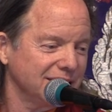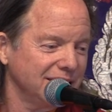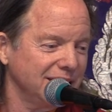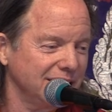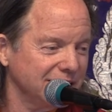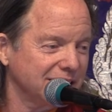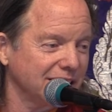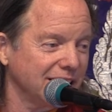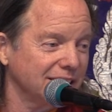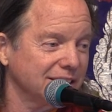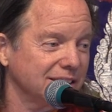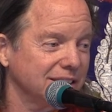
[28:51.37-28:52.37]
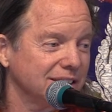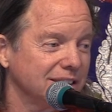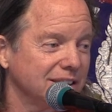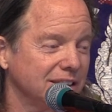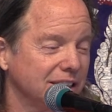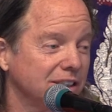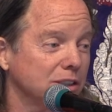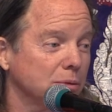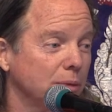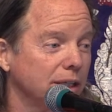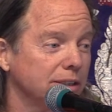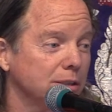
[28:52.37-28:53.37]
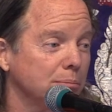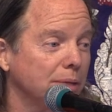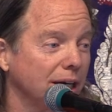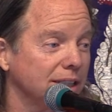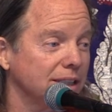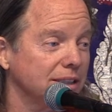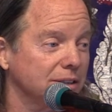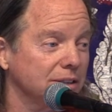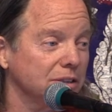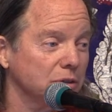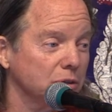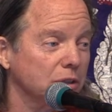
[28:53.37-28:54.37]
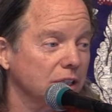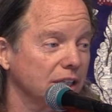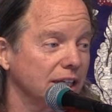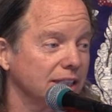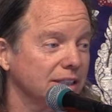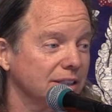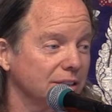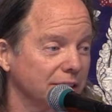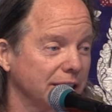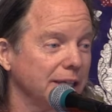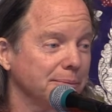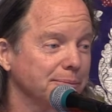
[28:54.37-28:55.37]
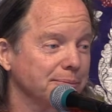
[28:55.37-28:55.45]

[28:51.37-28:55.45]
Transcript: He says, this is what your body's going to look like, okay?